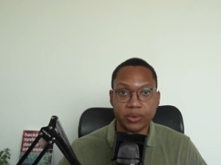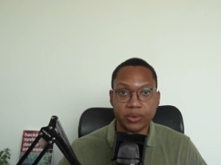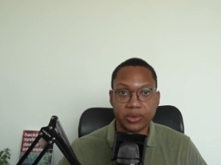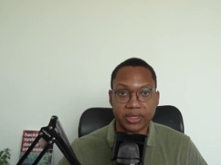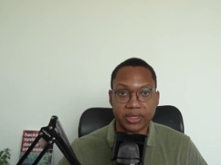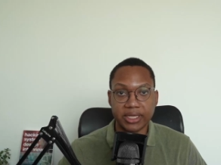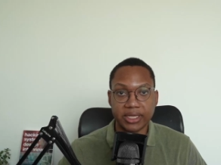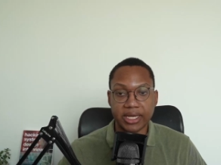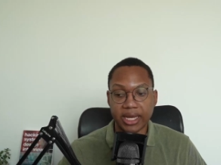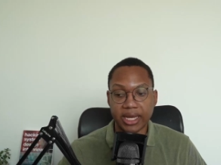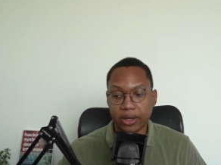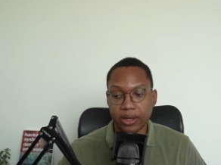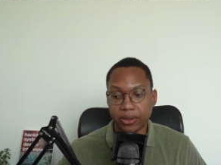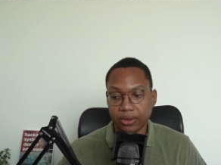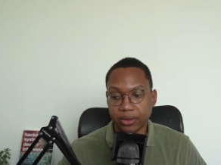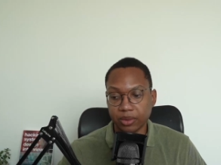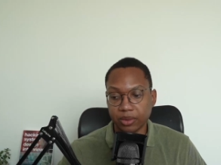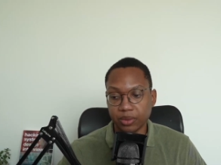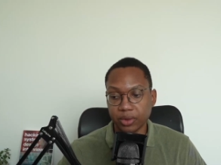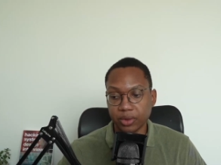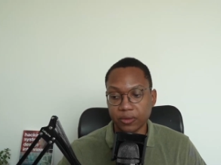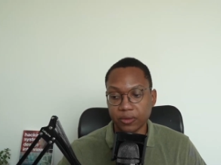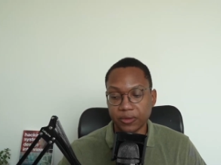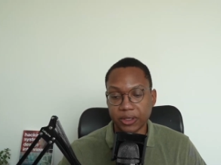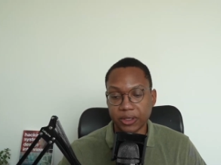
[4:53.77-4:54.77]
You want to see how you're
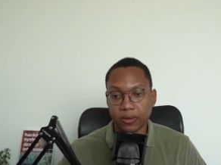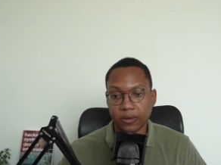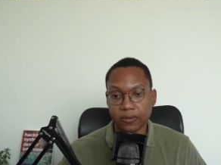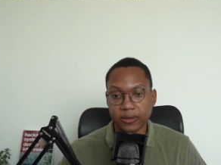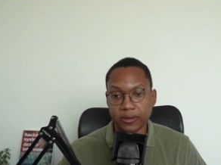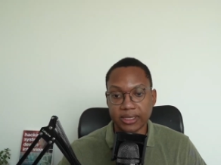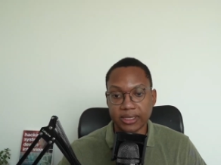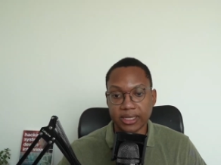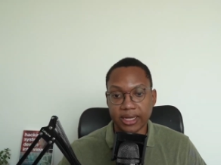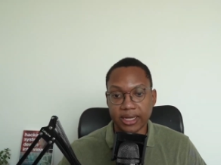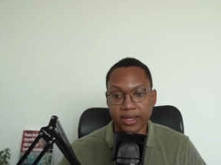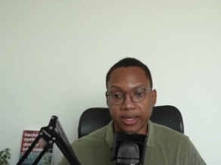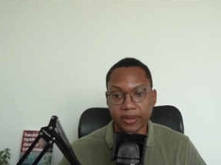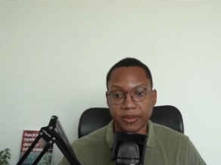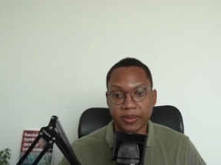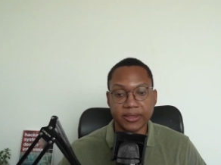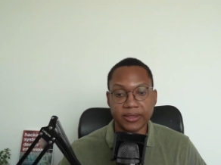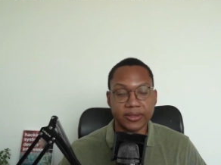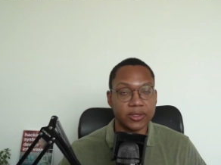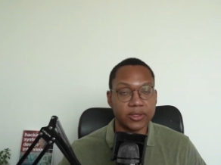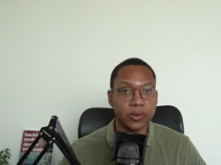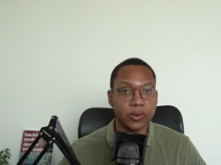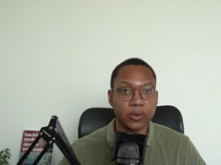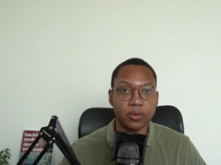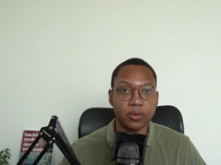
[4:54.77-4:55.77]
improving over time.
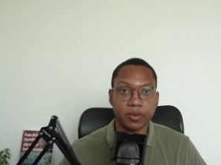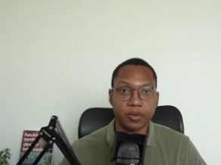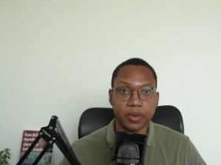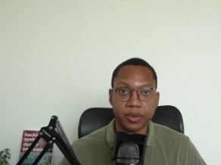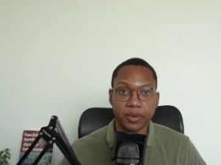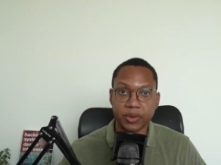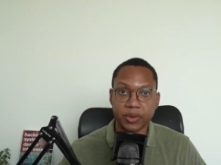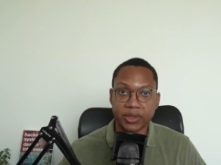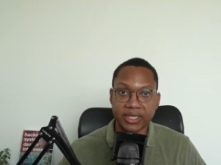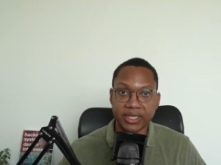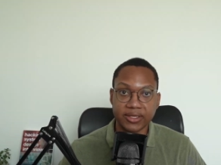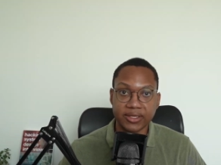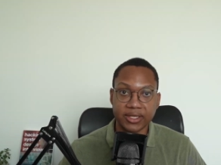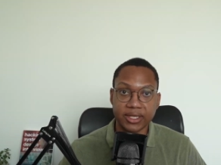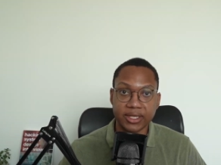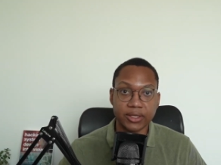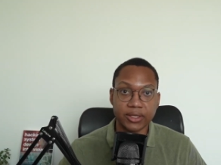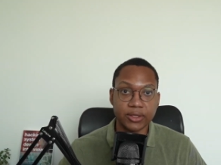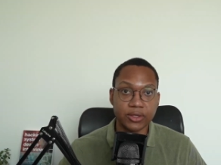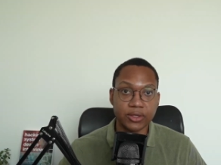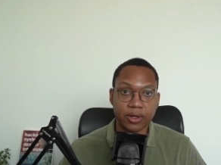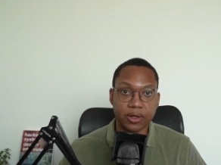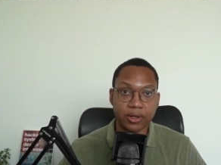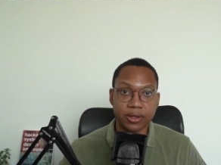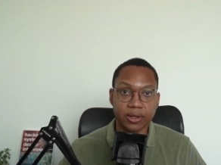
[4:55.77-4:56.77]
And so remember when I said at
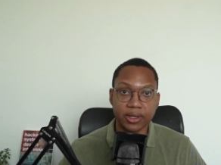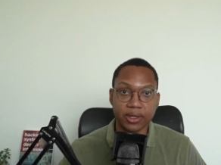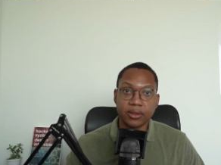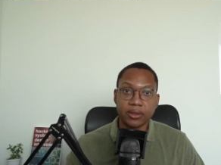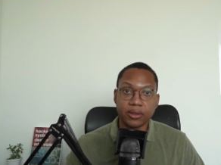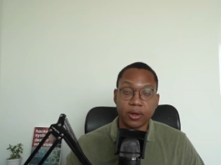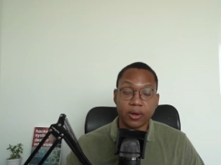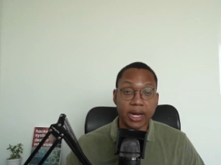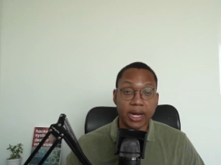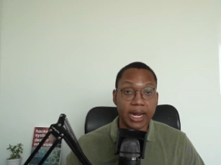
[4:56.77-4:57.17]
the start,